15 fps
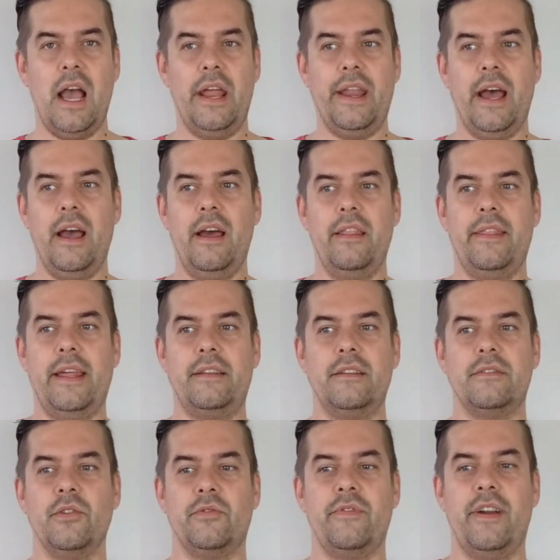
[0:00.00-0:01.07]
And that
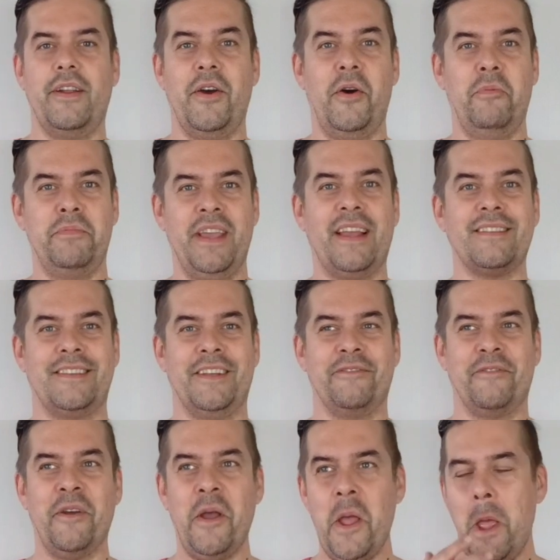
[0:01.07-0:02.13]
is not very objective.